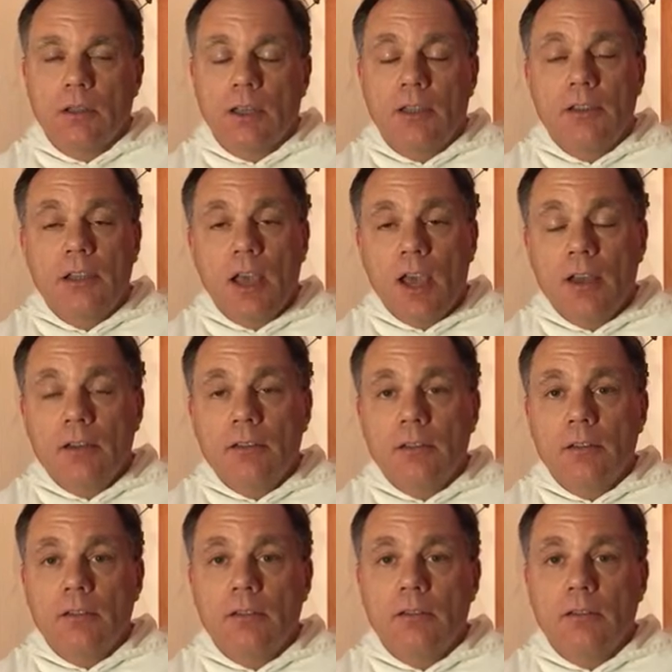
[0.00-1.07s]
And yet,
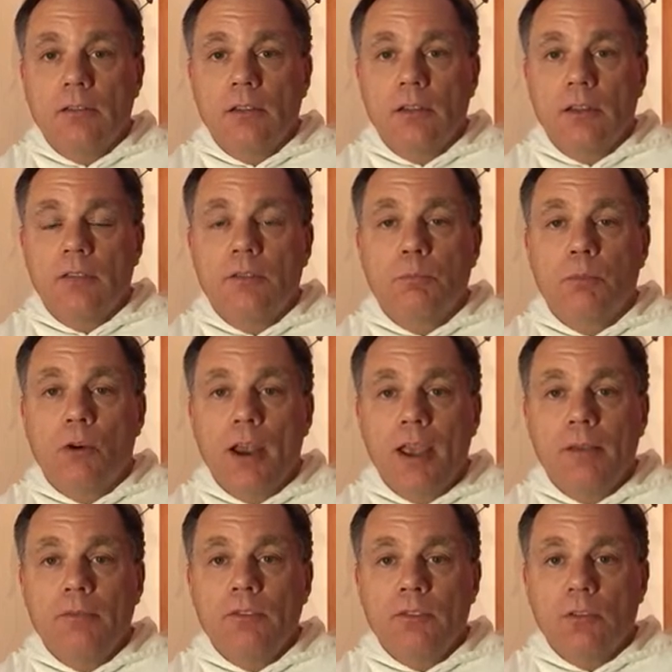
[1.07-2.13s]
this
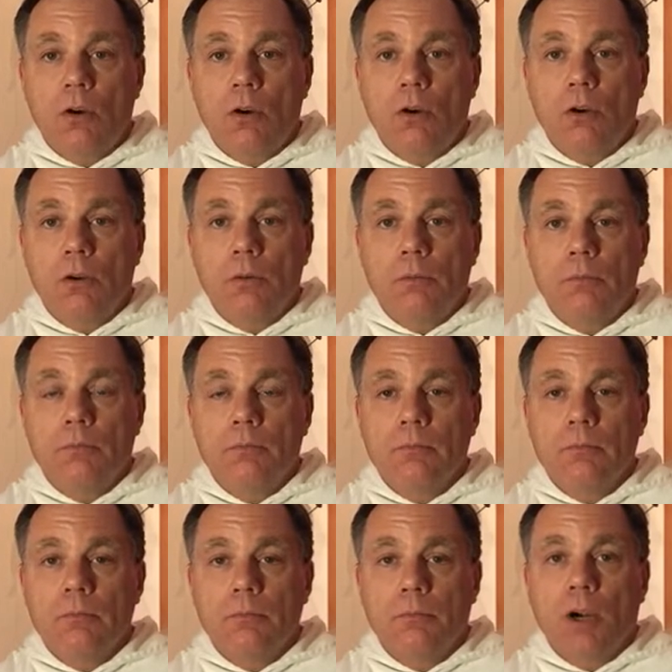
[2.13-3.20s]
brave soul,
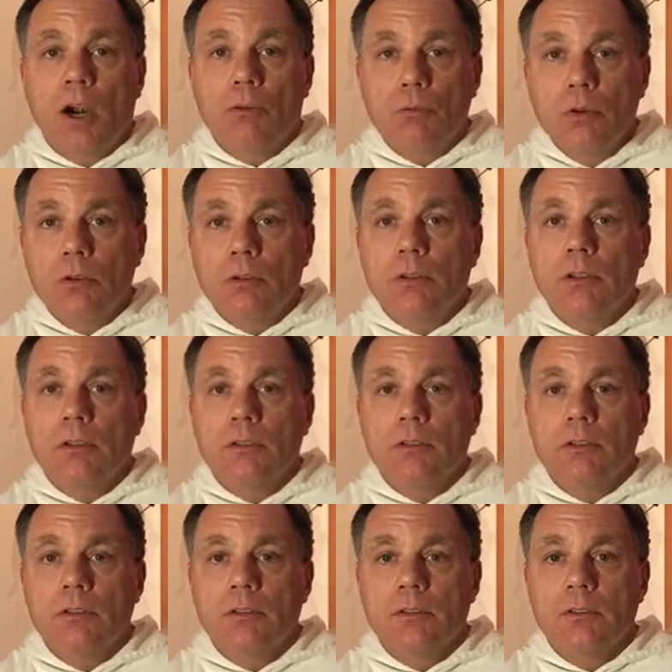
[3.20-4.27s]
Baruch,
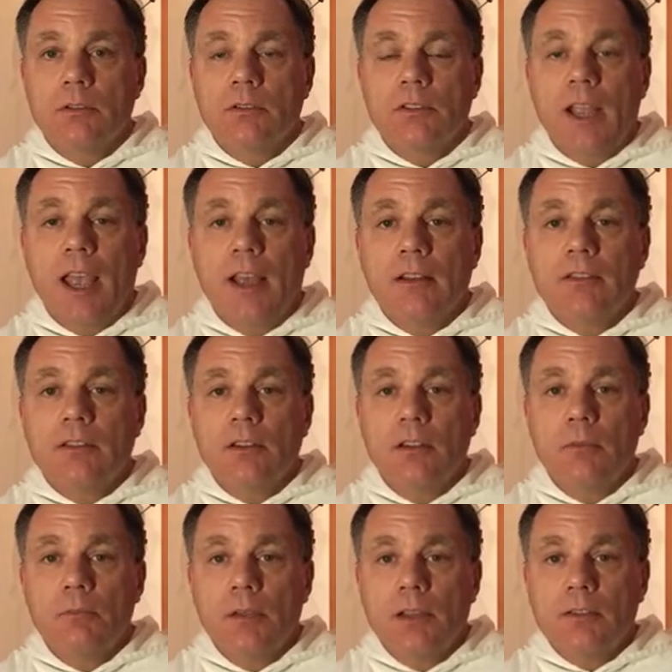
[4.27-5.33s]
stands in
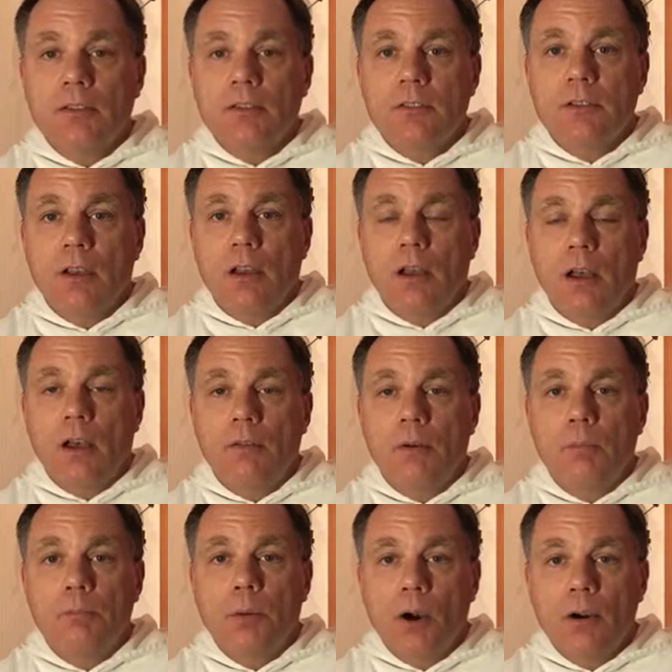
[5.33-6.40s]
the midst of a
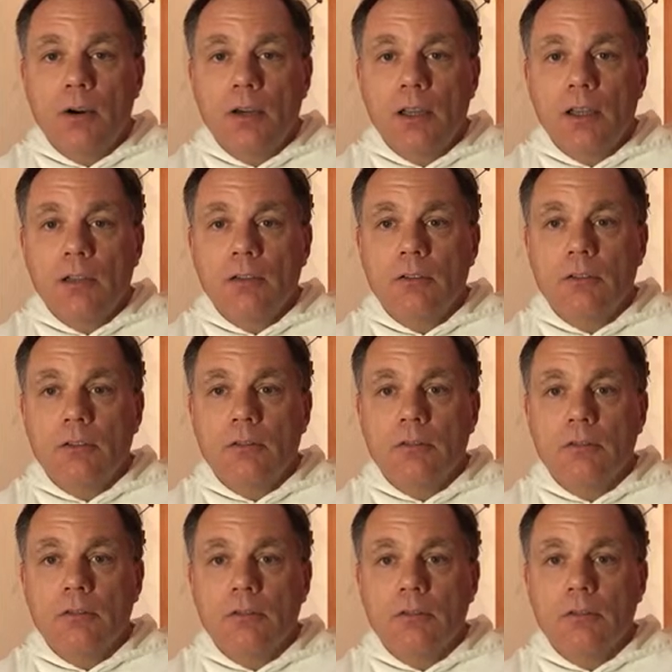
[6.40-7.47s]
burning
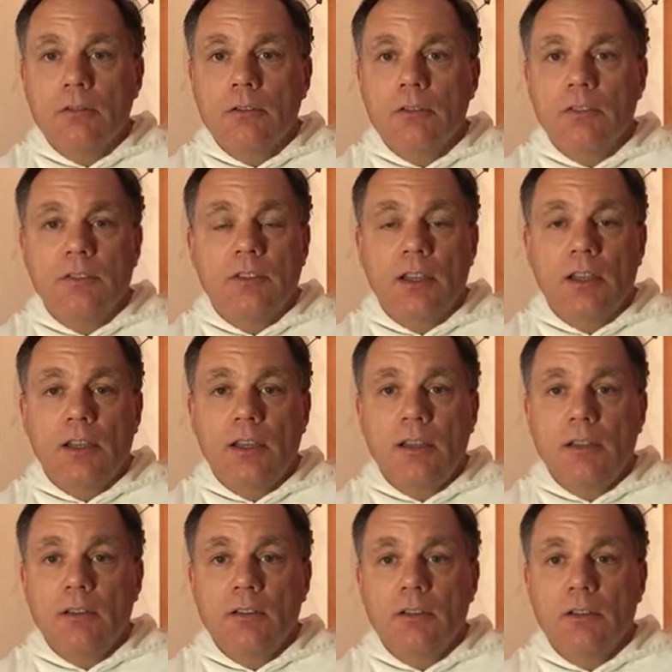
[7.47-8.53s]

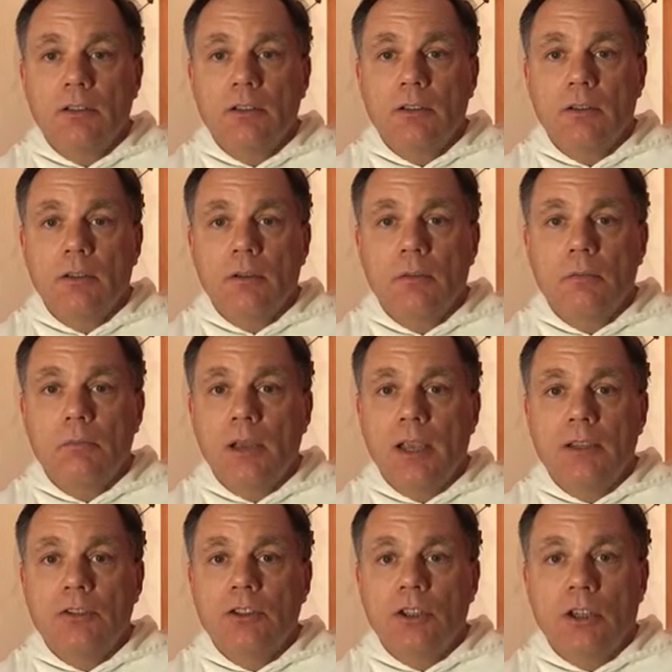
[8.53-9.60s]
city
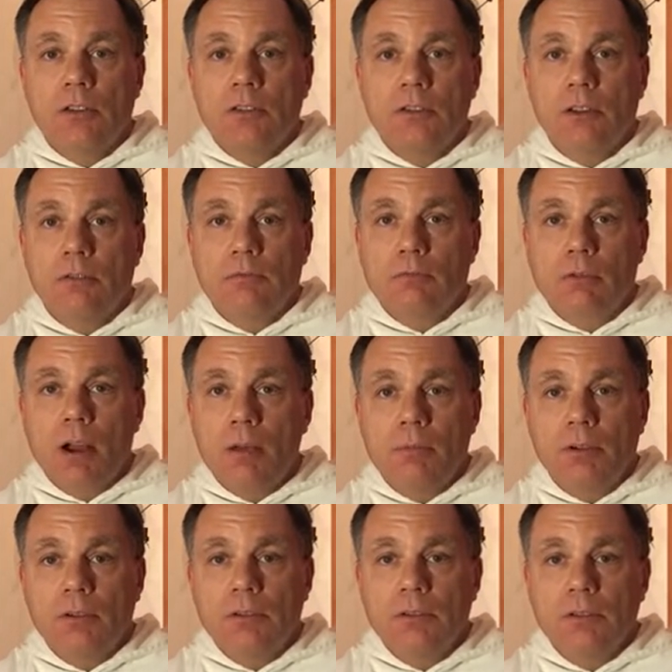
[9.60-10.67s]
made just of
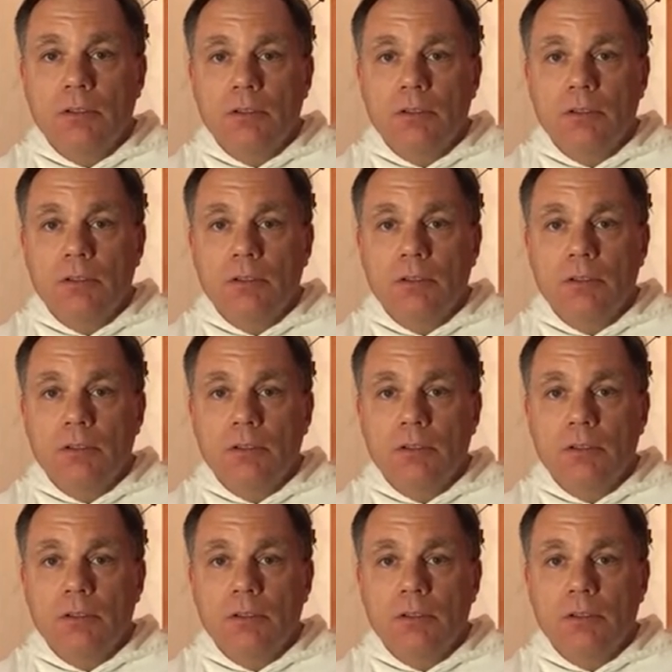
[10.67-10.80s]
rubble,